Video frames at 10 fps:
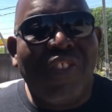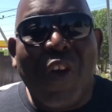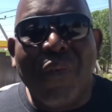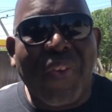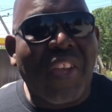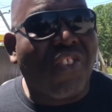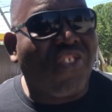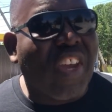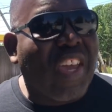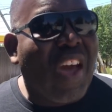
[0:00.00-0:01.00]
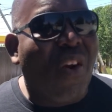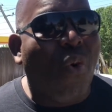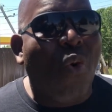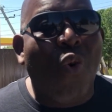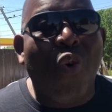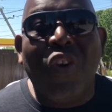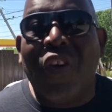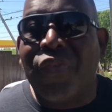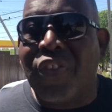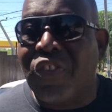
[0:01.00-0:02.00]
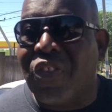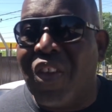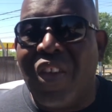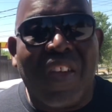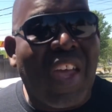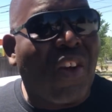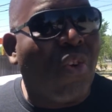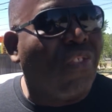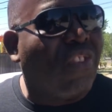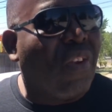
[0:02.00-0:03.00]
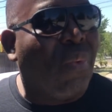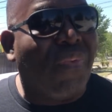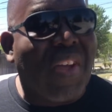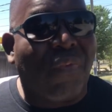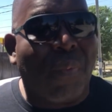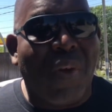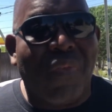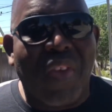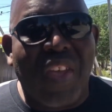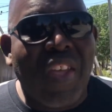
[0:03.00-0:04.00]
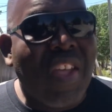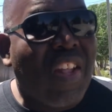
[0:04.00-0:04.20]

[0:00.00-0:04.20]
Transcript: Don't forget to check out all of the, uh, our content that we've had from over there.